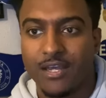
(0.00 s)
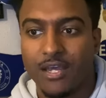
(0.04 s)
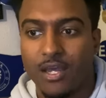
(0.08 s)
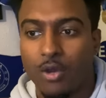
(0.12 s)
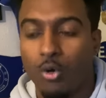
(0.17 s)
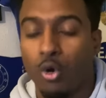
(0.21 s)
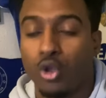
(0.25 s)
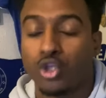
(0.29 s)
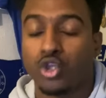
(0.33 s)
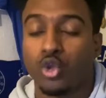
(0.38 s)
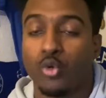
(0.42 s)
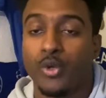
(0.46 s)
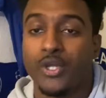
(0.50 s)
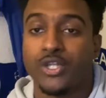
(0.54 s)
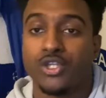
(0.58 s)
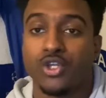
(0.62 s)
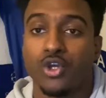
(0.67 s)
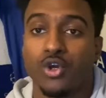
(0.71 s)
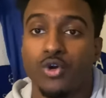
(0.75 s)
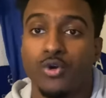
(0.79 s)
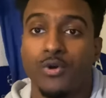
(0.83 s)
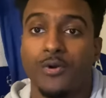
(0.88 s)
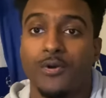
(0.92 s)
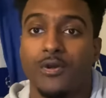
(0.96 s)
What
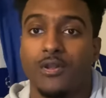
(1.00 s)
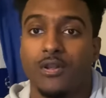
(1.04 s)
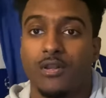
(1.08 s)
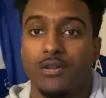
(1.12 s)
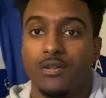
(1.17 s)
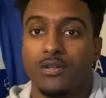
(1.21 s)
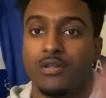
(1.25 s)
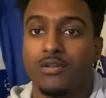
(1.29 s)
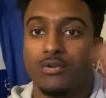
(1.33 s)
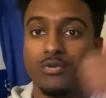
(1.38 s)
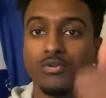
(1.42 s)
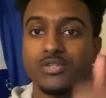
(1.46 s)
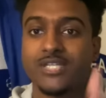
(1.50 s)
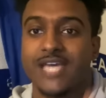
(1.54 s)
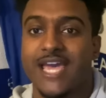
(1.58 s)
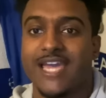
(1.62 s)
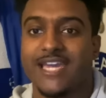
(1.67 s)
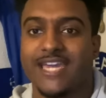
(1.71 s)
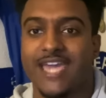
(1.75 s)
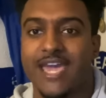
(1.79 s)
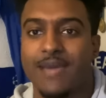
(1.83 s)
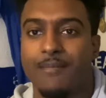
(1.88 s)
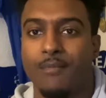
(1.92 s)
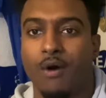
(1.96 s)
do? We'll
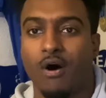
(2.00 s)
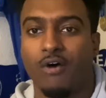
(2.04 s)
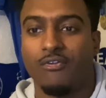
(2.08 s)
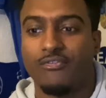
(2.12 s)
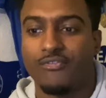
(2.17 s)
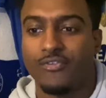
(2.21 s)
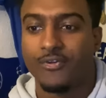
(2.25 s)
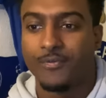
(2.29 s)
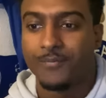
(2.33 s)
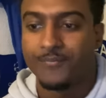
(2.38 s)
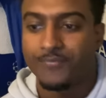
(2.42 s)
take him off.